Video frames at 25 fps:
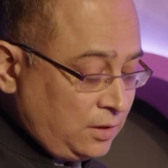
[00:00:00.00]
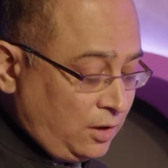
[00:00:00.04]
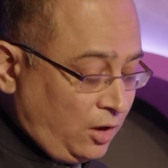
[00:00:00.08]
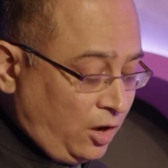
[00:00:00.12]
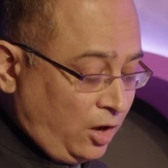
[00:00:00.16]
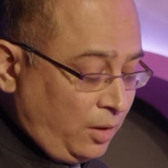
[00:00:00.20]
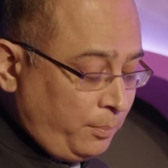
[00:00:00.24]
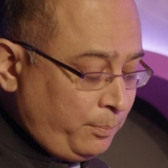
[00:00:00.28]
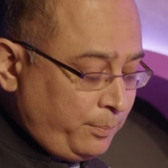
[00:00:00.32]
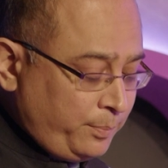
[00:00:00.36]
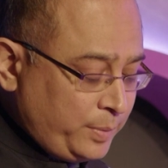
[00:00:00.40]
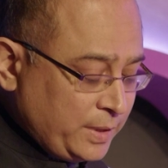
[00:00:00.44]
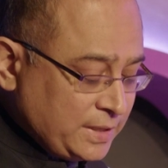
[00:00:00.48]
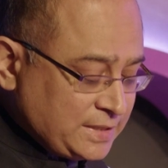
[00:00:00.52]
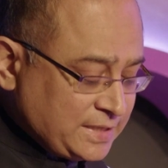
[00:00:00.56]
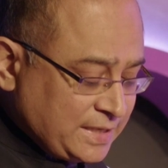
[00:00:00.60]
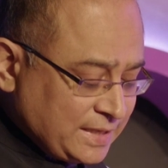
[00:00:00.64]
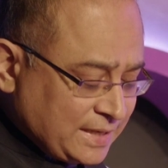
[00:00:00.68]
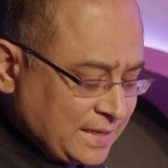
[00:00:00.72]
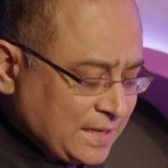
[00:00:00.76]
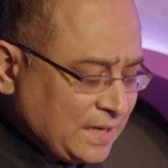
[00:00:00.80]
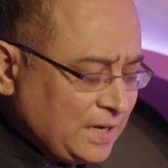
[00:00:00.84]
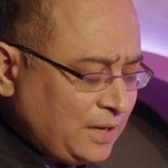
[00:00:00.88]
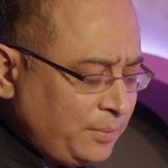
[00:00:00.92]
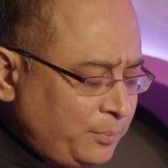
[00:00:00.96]
of
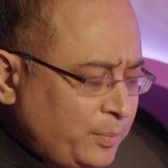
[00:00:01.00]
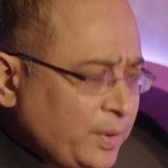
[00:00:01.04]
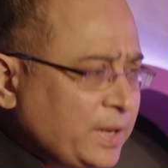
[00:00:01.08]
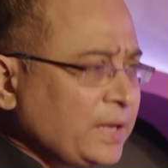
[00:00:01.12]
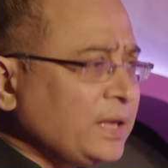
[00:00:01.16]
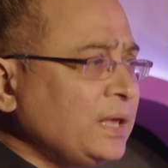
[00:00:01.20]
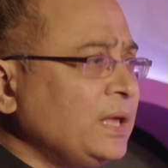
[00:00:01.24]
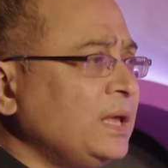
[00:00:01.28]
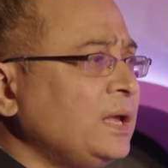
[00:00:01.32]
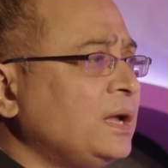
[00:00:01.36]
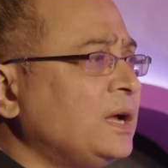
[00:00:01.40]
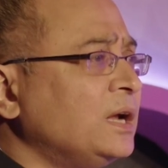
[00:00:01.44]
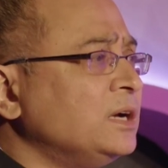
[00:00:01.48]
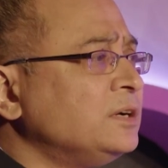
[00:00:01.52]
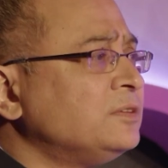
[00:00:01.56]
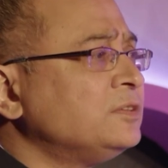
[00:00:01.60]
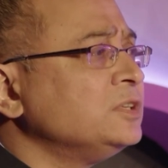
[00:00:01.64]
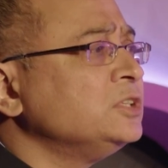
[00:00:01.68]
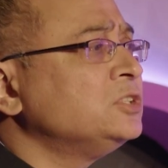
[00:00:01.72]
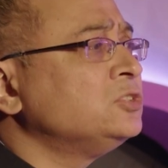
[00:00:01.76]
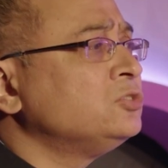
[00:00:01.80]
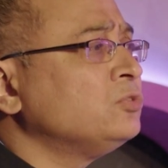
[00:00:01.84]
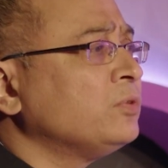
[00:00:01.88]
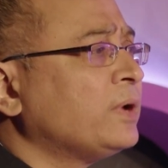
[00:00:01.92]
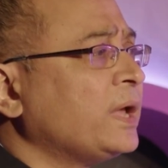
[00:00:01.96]
basically bringing
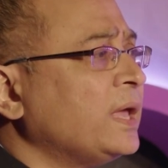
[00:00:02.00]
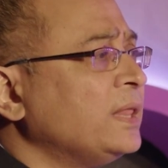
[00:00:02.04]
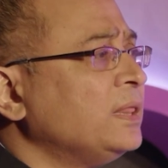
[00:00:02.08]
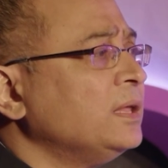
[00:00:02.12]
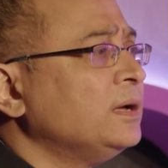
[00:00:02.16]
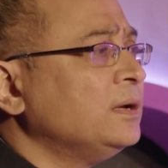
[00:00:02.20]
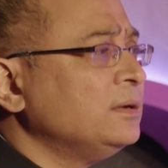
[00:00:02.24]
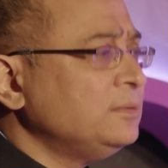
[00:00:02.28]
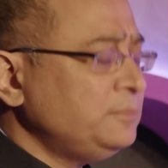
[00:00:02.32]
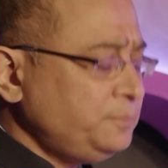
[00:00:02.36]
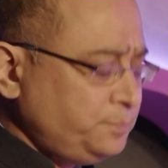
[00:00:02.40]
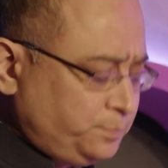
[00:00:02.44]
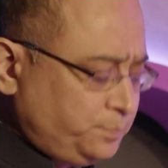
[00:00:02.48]
countries together.